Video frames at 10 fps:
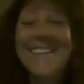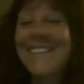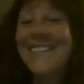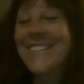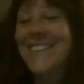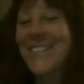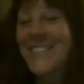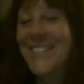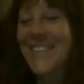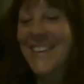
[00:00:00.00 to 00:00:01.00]
So
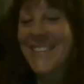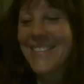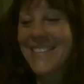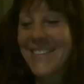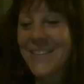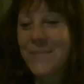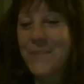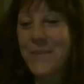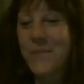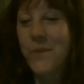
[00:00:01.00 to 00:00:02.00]
the answer to this would
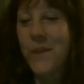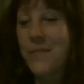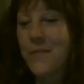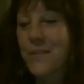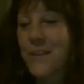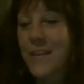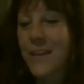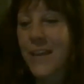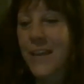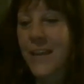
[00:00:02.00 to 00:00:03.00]
be
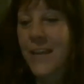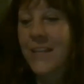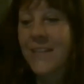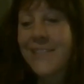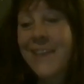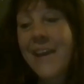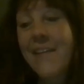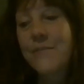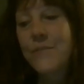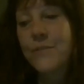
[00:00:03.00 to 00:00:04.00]
1:30, and it's in the
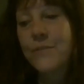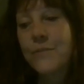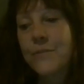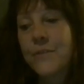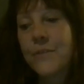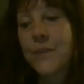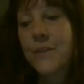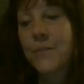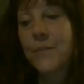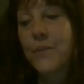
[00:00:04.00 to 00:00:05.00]
afternoon, so we
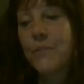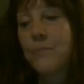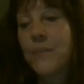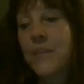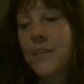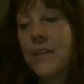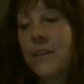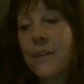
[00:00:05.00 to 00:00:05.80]
could put PM.